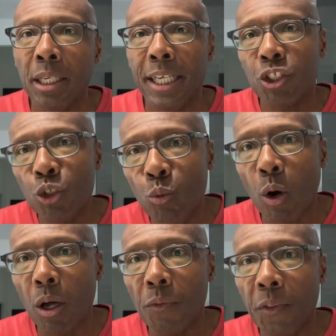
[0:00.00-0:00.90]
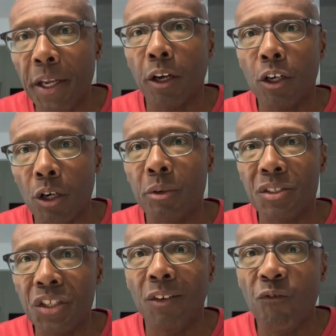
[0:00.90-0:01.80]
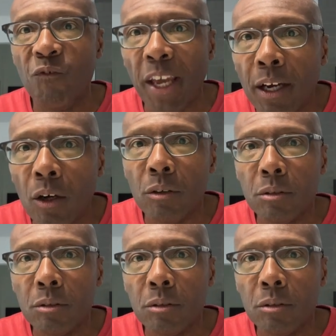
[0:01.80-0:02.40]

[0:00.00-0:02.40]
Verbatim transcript: that you want their currency to fail?